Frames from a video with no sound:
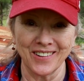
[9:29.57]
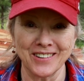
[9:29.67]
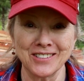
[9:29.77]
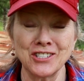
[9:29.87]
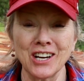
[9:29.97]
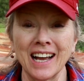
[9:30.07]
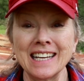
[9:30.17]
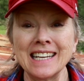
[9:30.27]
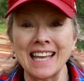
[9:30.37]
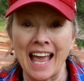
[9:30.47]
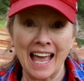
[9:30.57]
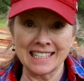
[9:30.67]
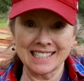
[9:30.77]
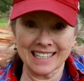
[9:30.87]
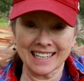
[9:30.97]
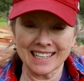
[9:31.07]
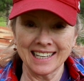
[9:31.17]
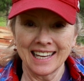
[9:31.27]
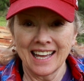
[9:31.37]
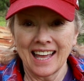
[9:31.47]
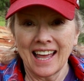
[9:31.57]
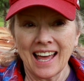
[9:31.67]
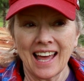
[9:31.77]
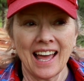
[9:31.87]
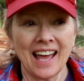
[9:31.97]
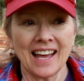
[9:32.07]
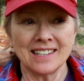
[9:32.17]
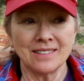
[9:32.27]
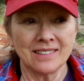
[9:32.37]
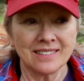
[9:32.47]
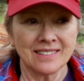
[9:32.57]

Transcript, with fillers: They're gigantic, and